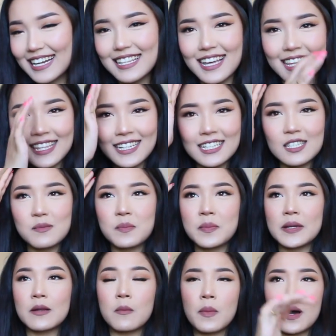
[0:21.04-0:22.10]
and I think it's
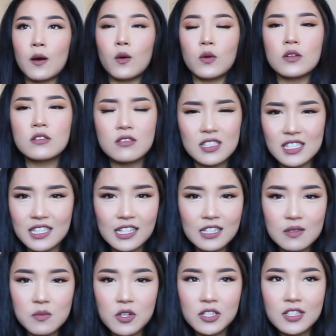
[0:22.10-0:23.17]
been about
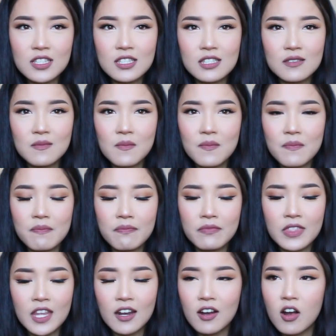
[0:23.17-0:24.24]
six months
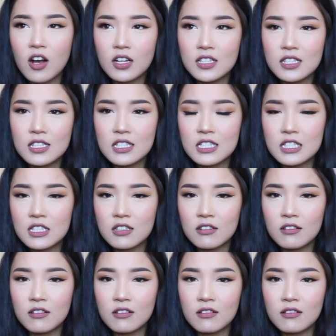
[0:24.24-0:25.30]
that I asked
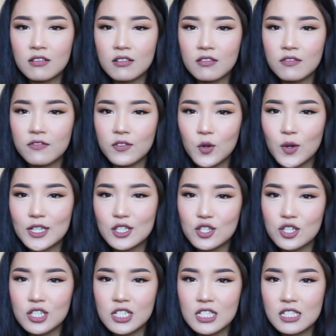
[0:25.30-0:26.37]

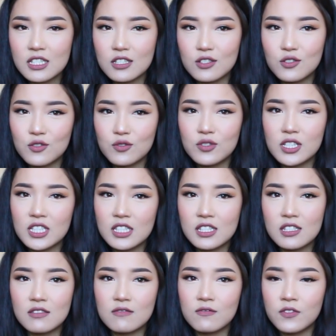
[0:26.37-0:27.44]
questions to do
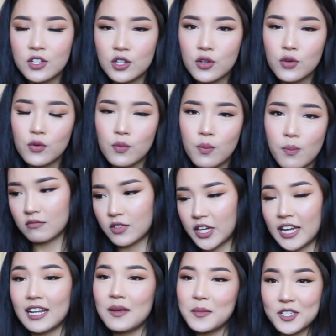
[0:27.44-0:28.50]
this video
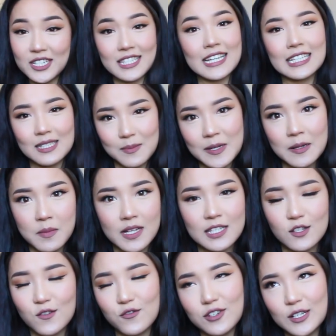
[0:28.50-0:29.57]
okay let me just explain
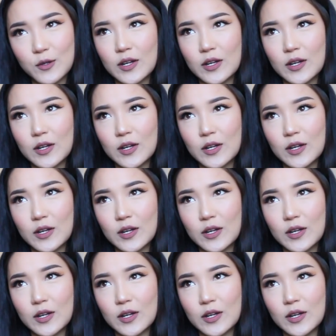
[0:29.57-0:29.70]
myself really